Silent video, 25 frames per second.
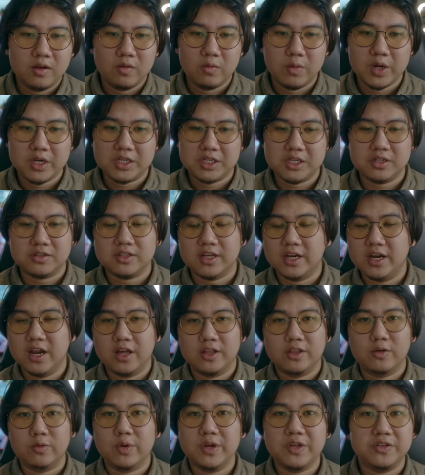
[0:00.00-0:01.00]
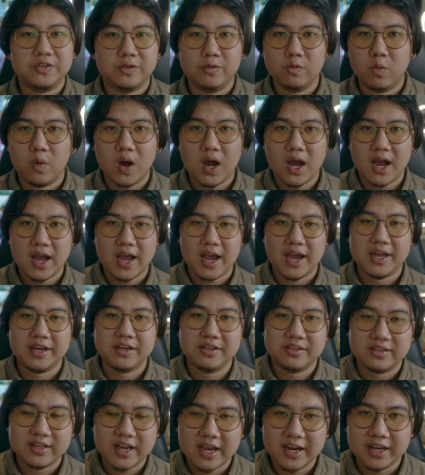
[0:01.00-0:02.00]
which is another reason why I
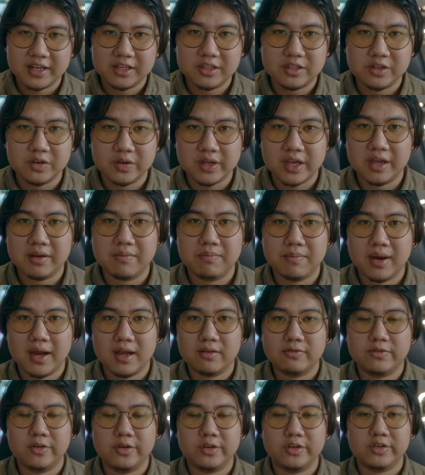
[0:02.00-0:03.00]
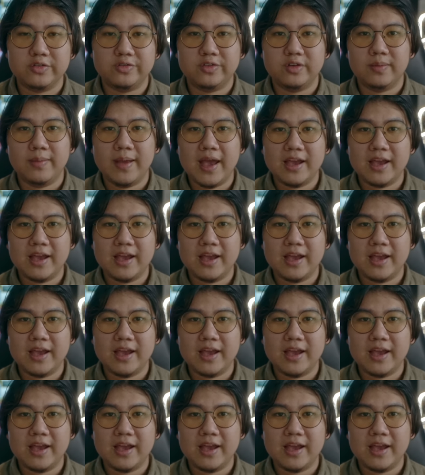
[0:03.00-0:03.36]
decided to get my Fujifilm